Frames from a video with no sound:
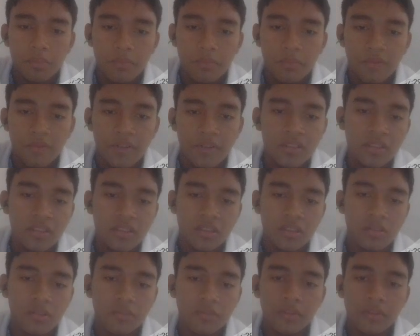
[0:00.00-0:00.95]
version
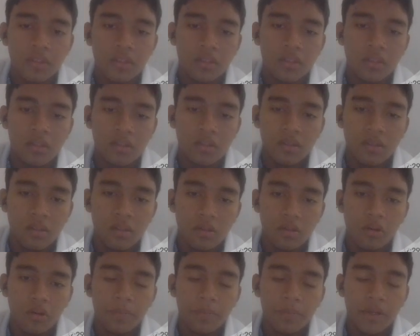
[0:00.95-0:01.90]
of the
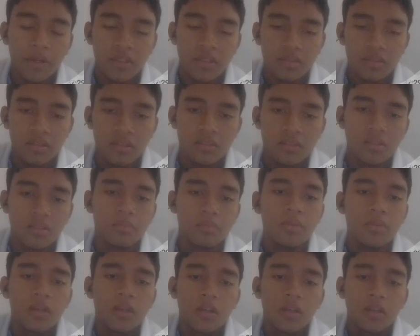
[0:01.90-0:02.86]
operating system.
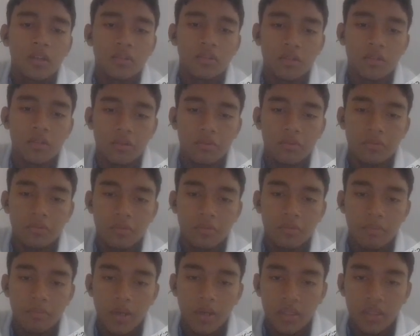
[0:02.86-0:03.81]
So
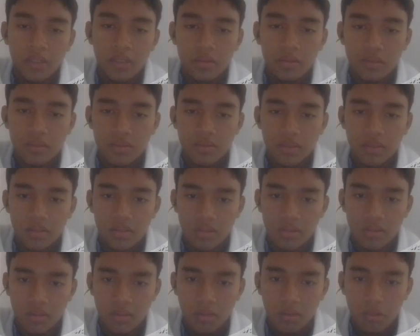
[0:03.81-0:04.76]
mine here is the
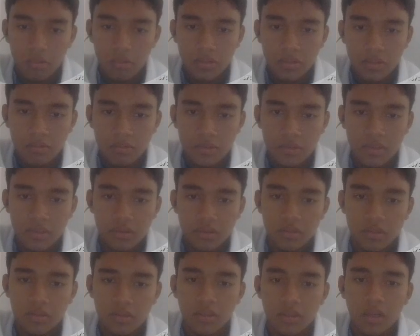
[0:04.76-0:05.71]
lowest, which
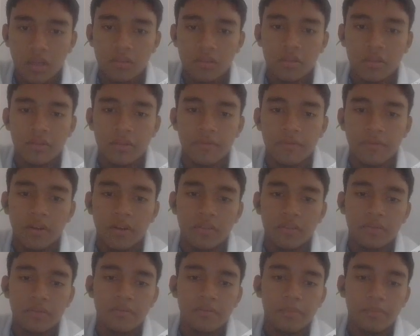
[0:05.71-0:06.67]
is Android 5.0,
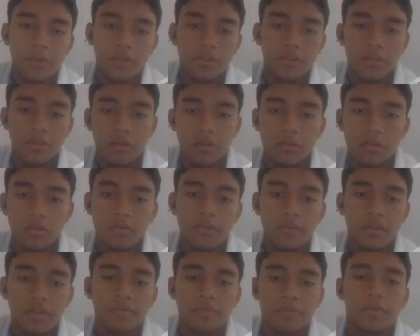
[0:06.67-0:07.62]

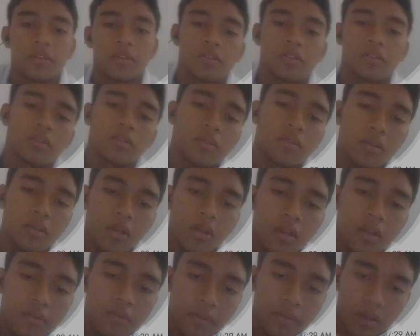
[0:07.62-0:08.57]

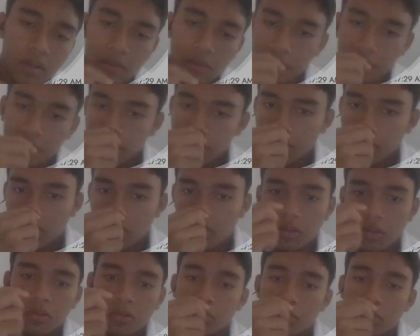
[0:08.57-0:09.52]

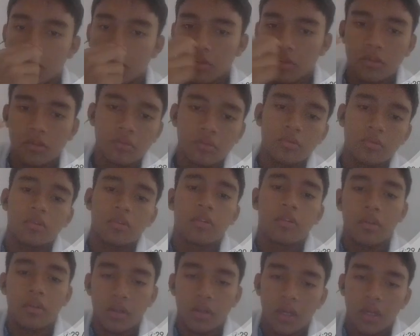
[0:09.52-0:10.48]
5.5.0.2,
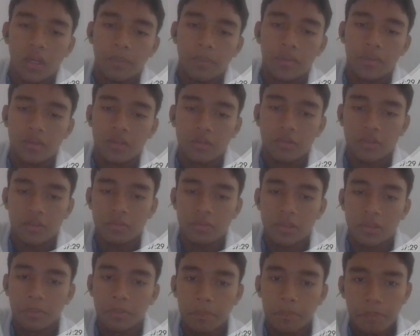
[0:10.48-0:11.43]
or AP21.
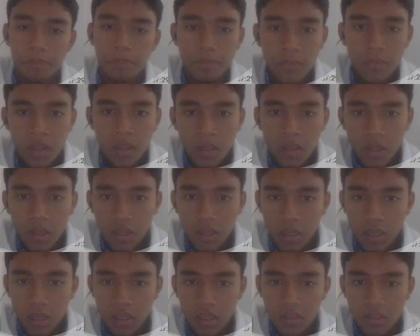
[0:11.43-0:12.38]

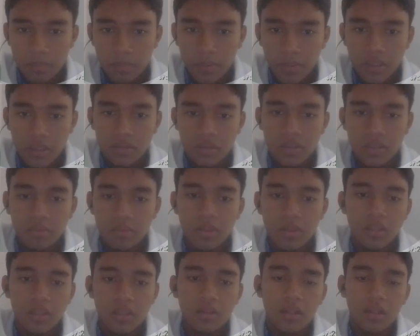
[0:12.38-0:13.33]
And the package name
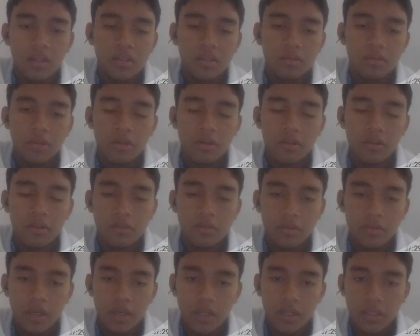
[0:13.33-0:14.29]
here, later we're going to
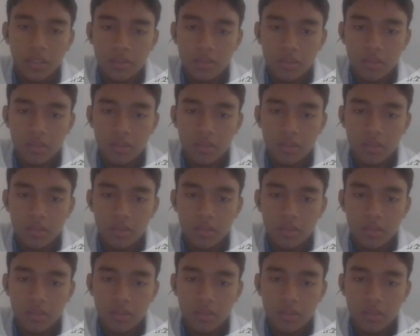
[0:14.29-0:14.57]
add